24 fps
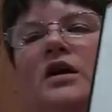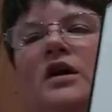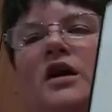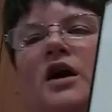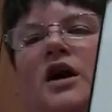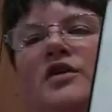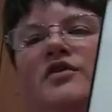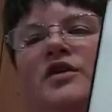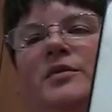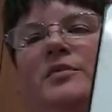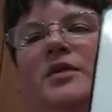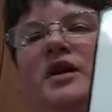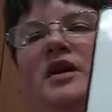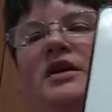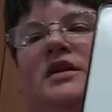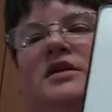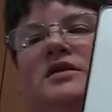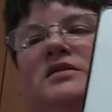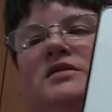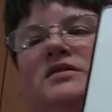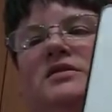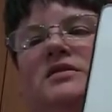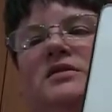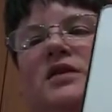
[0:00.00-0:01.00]

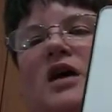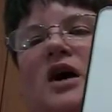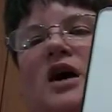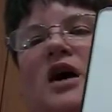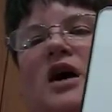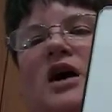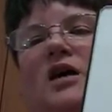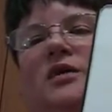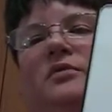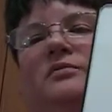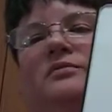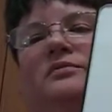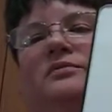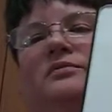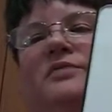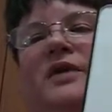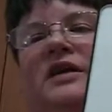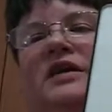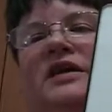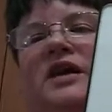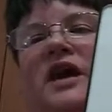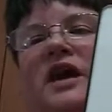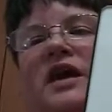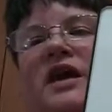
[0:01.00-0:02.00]
everybody's um,
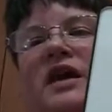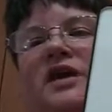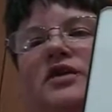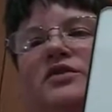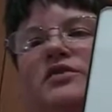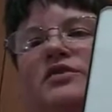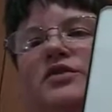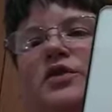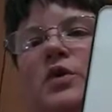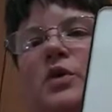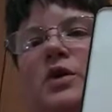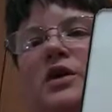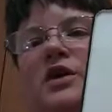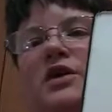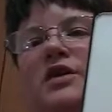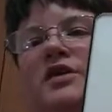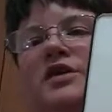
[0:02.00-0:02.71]
been getting for